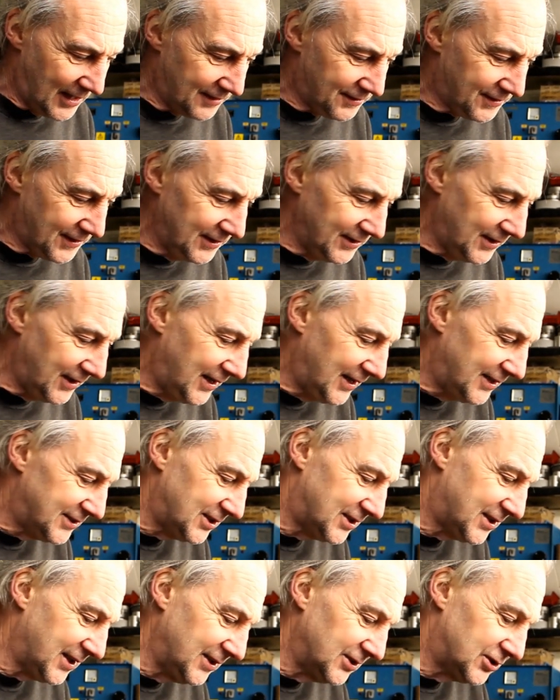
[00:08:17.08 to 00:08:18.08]
I think the
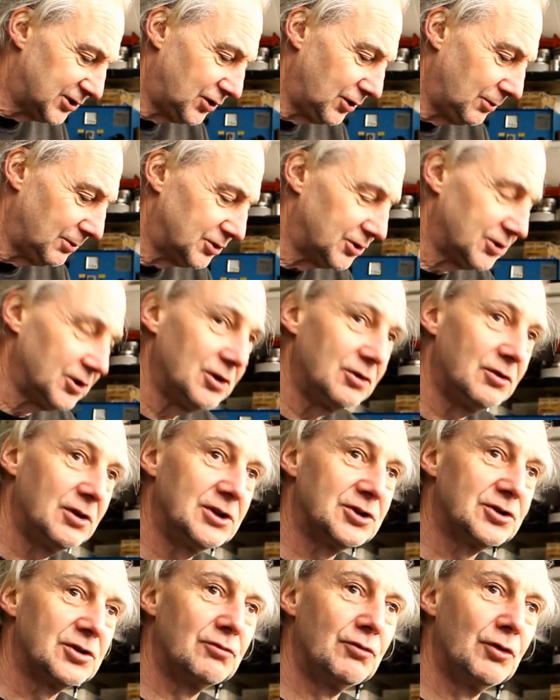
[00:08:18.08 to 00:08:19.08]
easy thing to do is
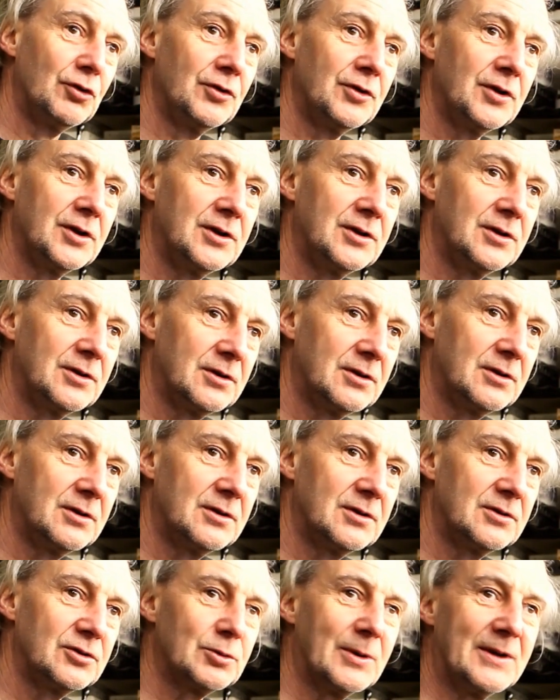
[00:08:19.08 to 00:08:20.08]
to run the
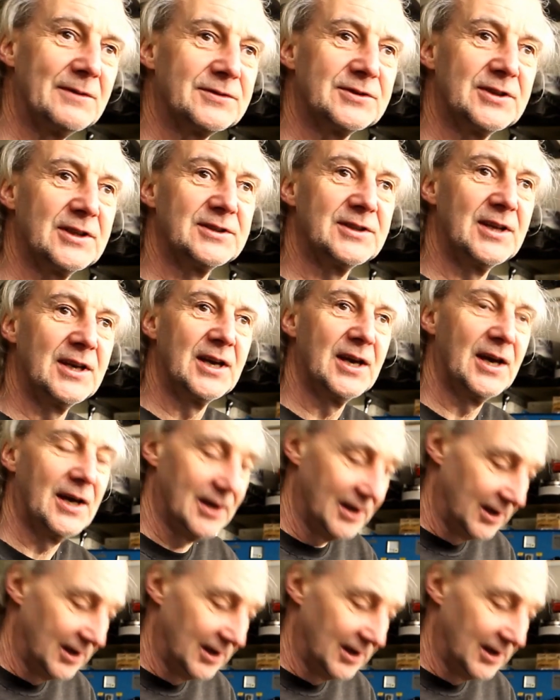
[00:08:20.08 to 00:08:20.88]
1260 kit.